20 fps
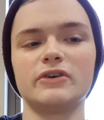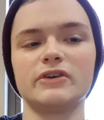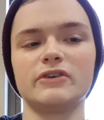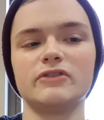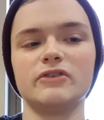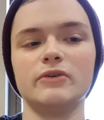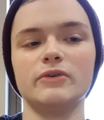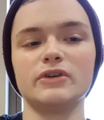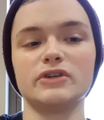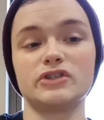
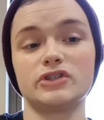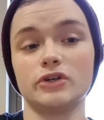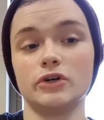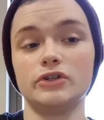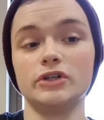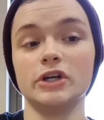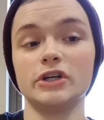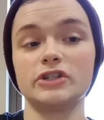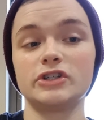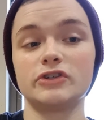including
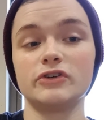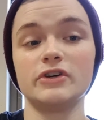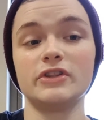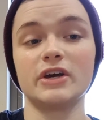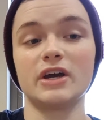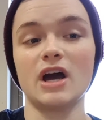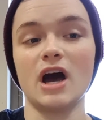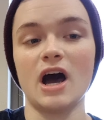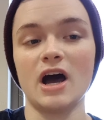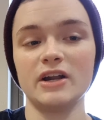search history,
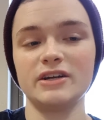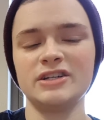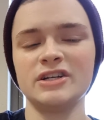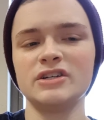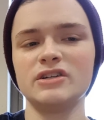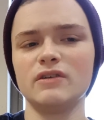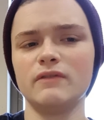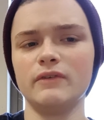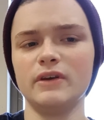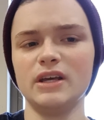the
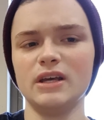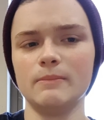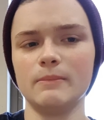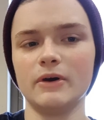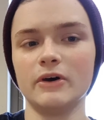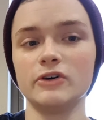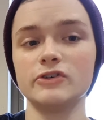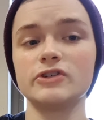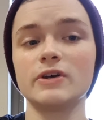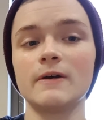content of
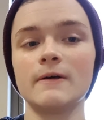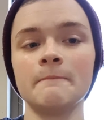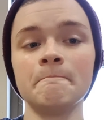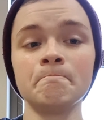emails,